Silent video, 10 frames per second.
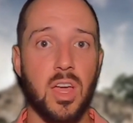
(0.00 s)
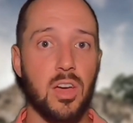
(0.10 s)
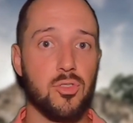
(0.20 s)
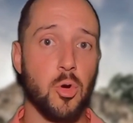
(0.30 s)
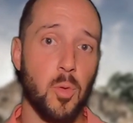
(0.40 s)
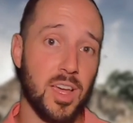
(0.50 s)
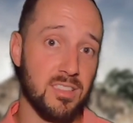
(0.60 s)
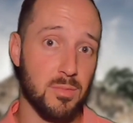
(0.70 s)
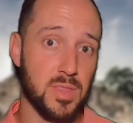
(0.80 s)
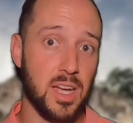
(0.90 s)
a short ways
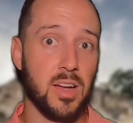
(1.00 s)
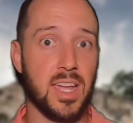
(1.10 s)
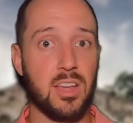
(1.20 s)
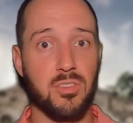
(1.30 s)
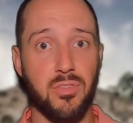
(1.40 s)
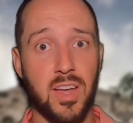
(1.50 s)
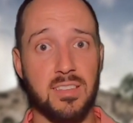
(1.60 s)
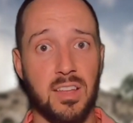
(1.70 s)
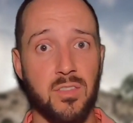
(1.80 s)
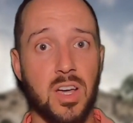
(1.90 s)
up there and catch the flights
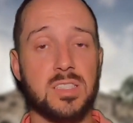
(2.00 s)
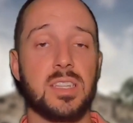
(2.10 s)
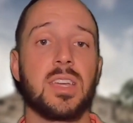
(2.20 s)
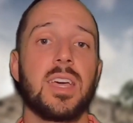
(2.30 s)
out of Austin.